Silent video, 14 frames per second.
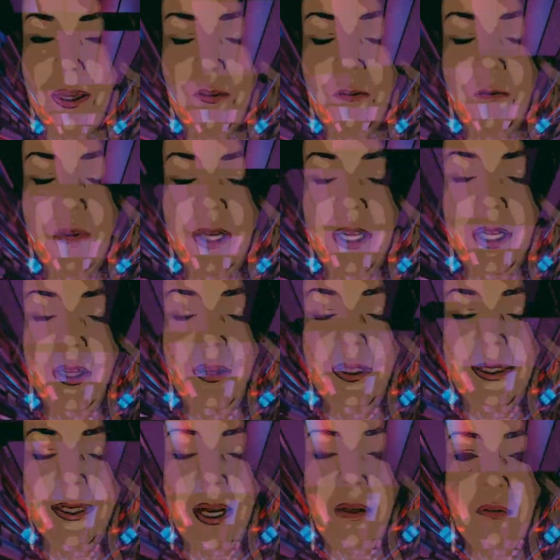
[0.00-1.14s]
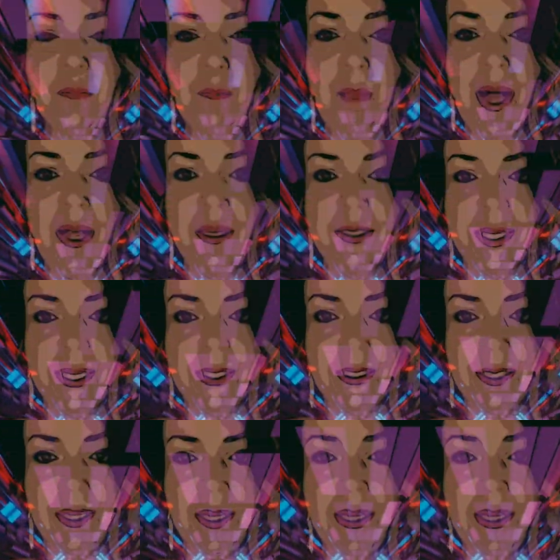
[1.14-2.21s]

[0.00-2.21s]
Feel yourself melting